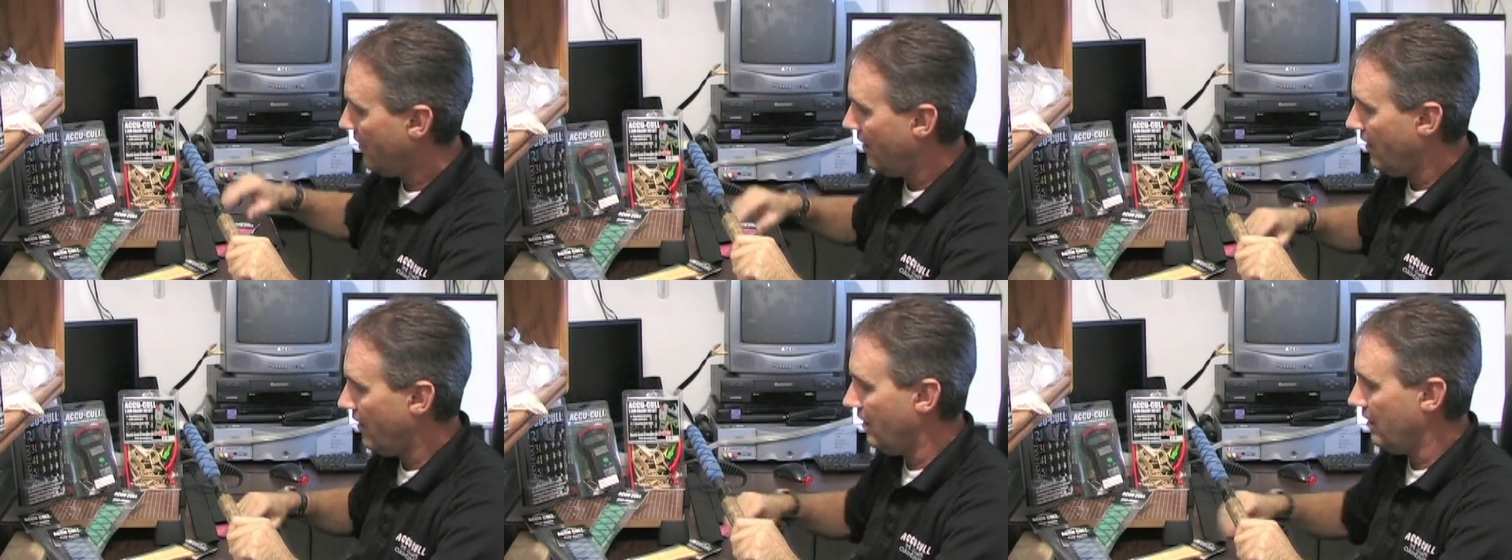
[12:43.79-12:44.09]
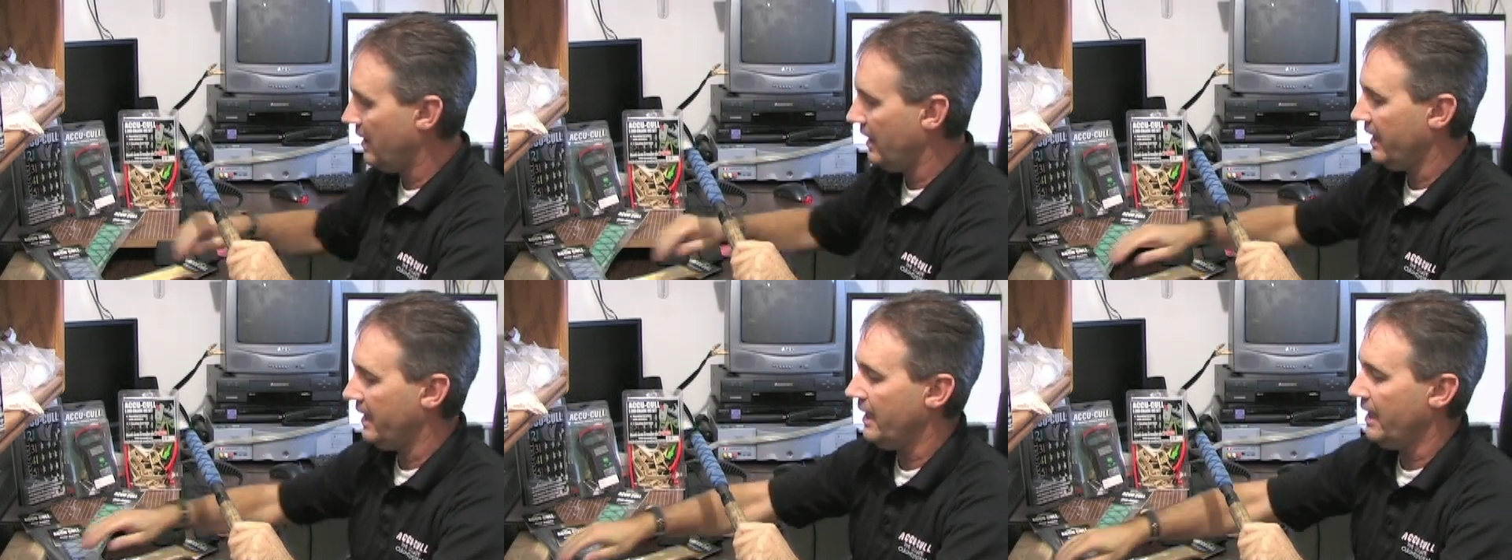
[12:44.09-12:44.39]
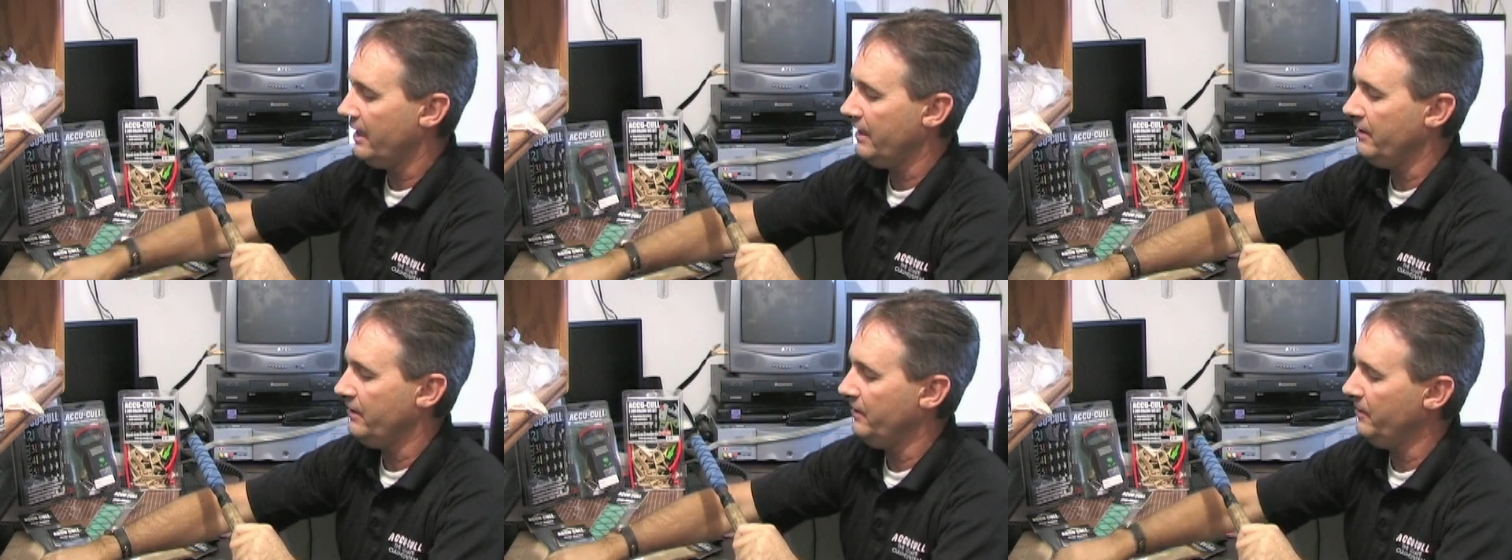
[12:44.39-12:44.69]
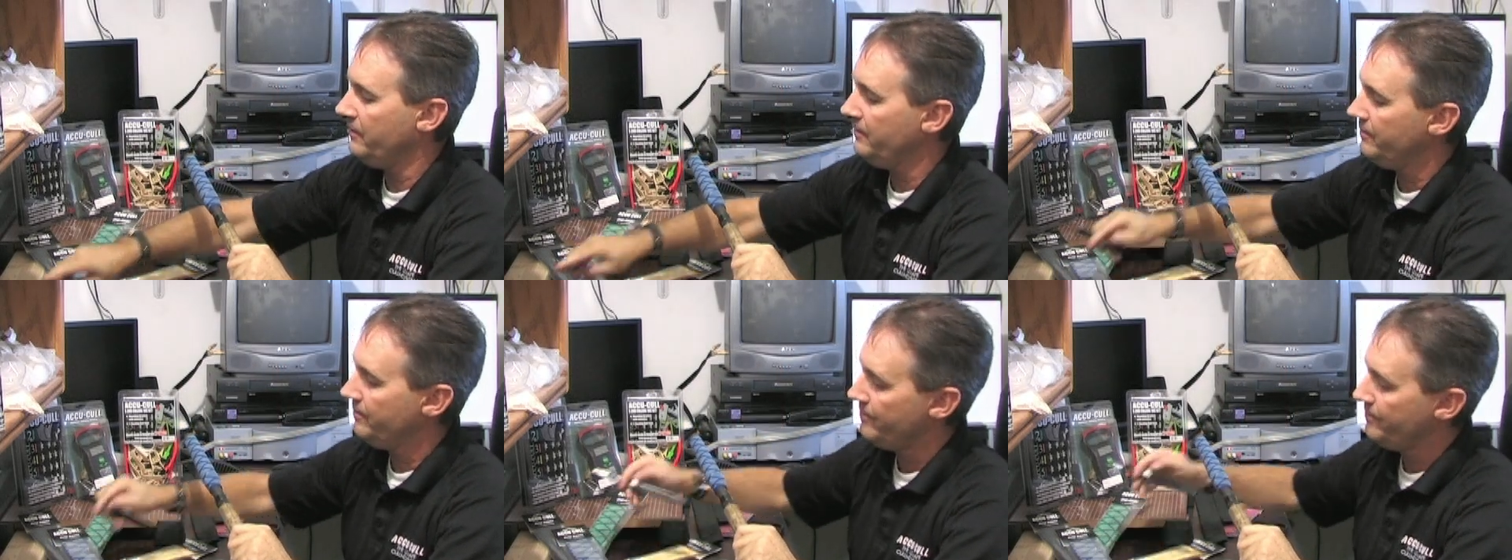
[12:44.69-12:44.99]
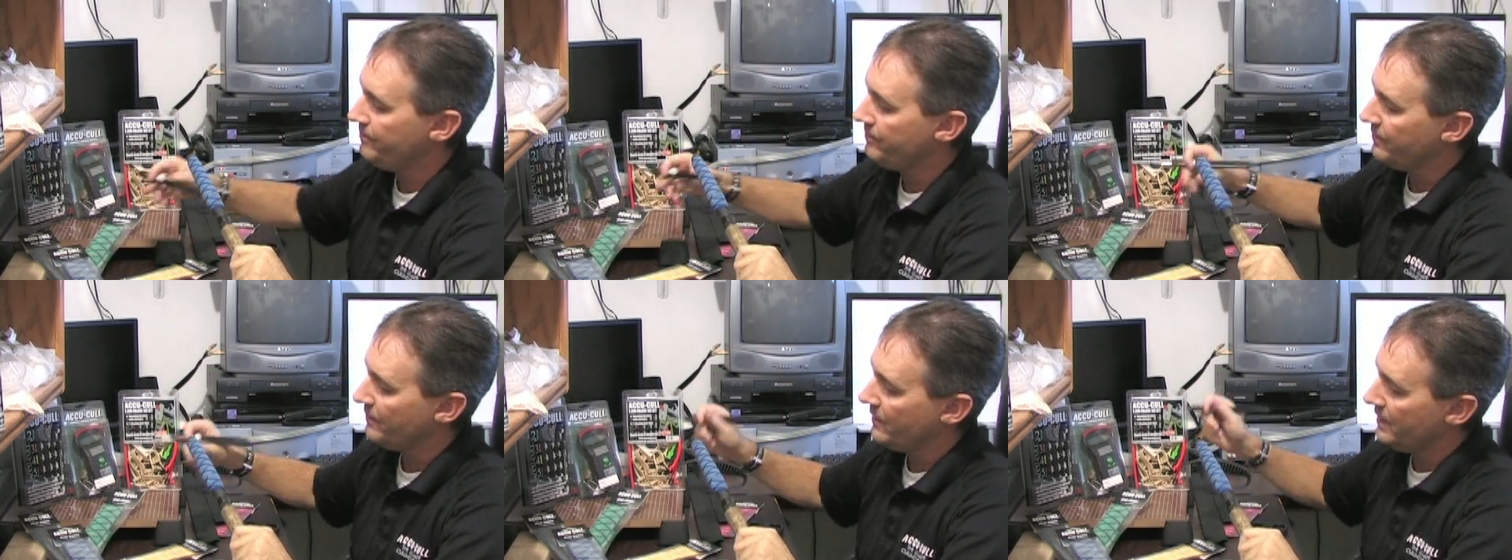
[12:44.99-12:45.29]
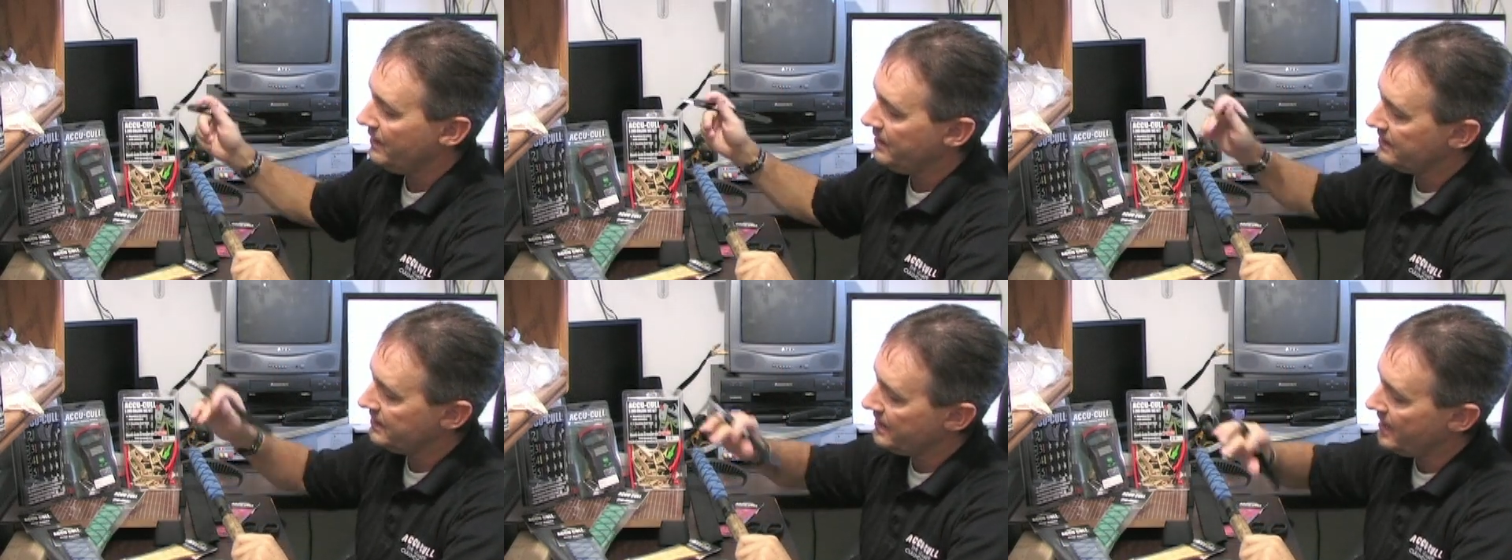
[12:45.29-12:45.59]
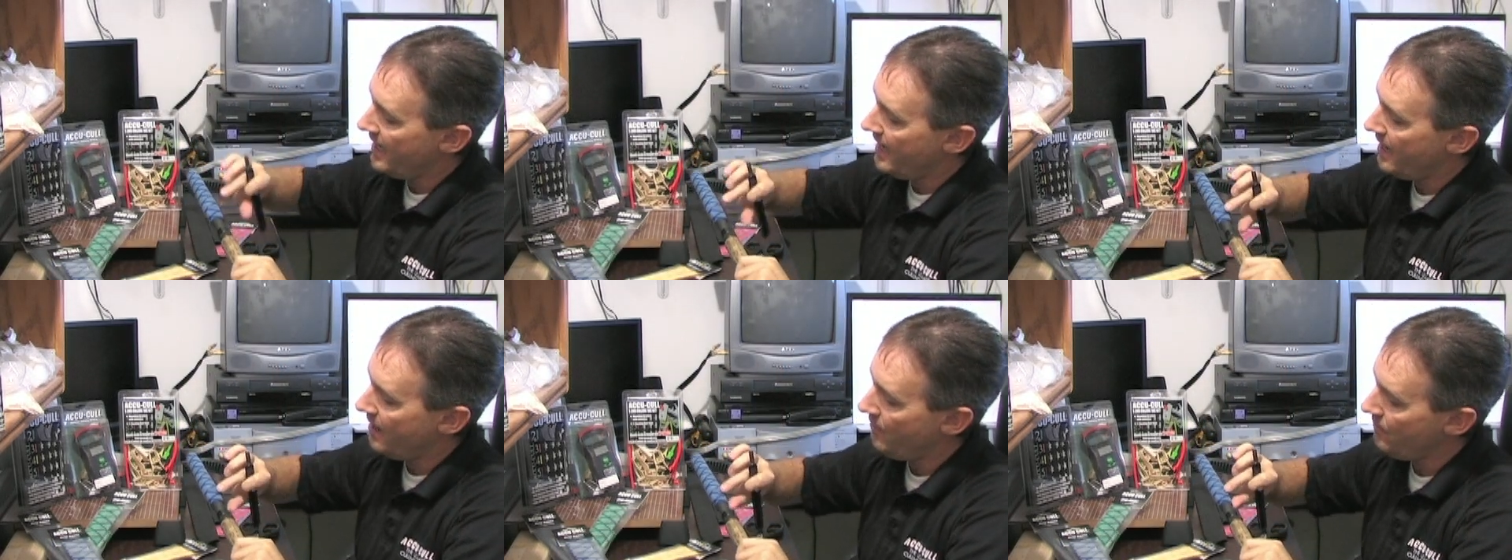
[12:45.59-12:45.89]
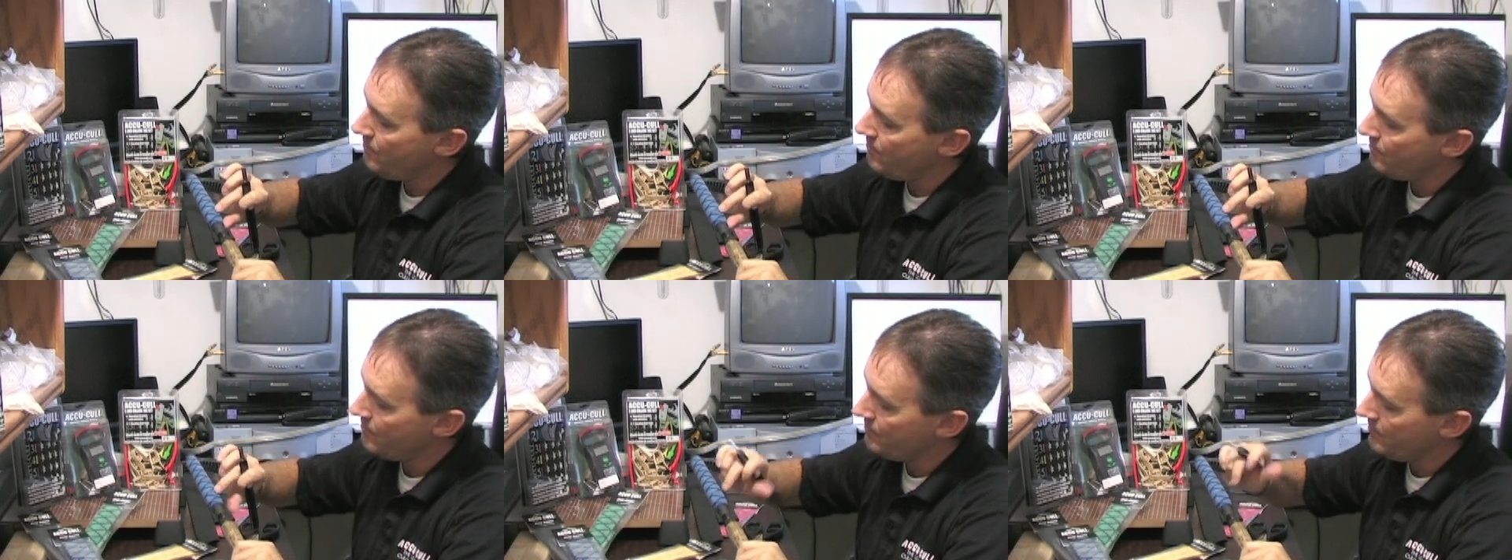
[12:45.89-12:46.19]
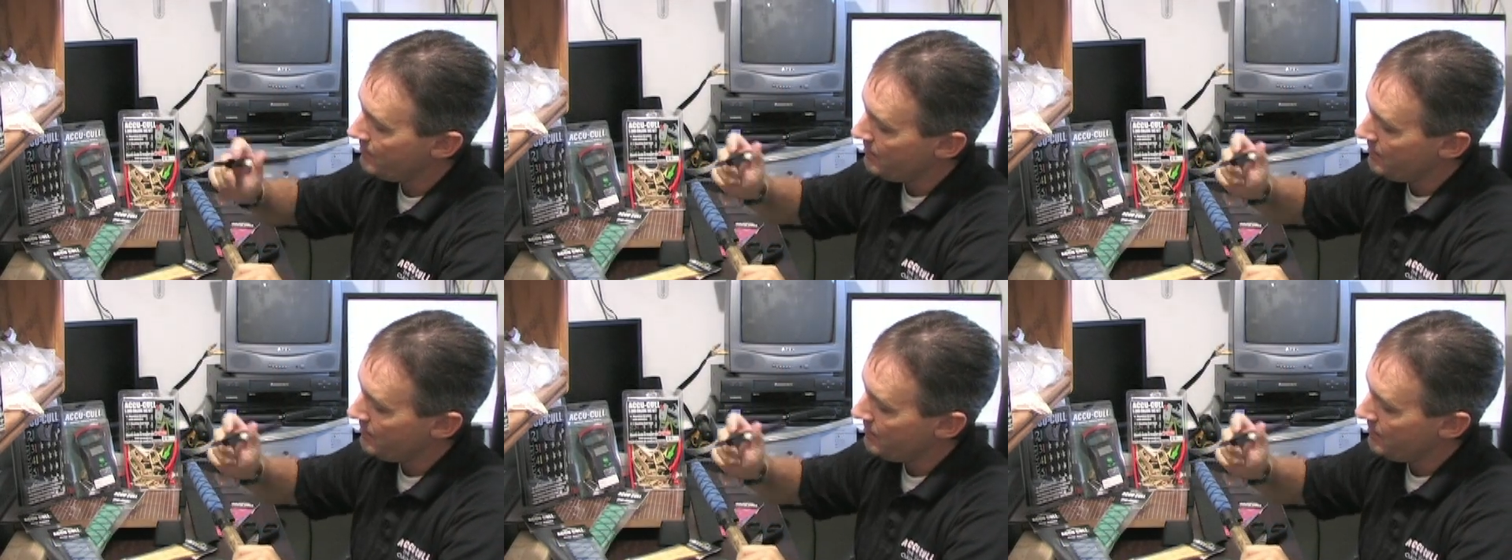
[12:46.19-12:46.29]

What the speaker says: All I gotta do is now